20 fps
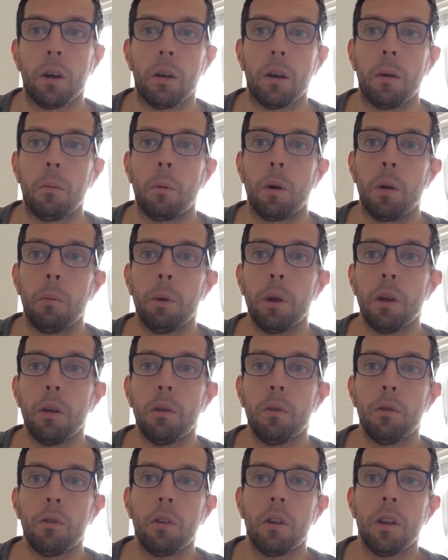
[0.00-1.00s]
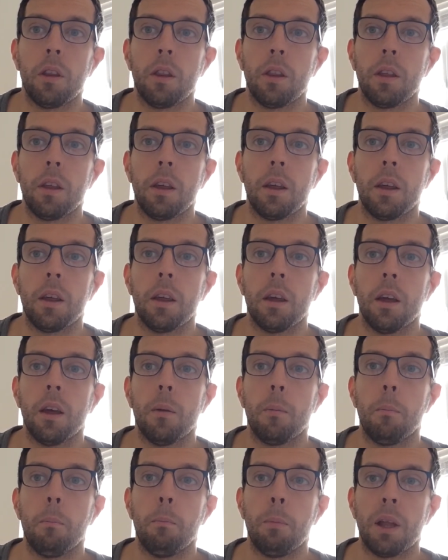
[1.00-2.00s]
and I'm going to be using the
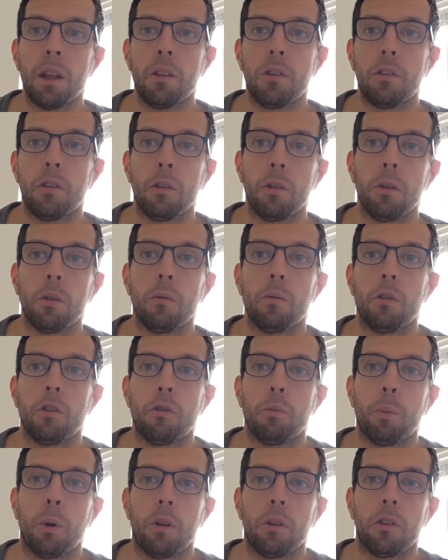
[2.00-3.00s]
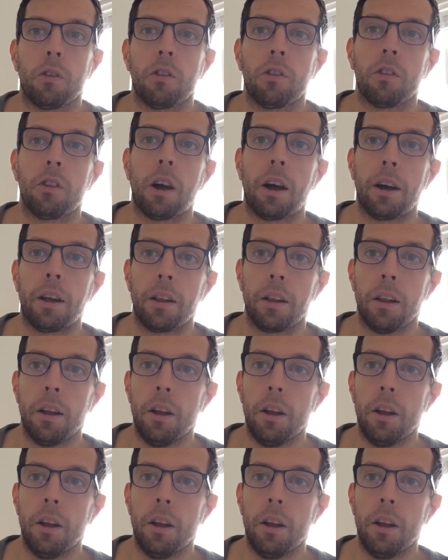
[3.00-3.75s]
Mitzel response style,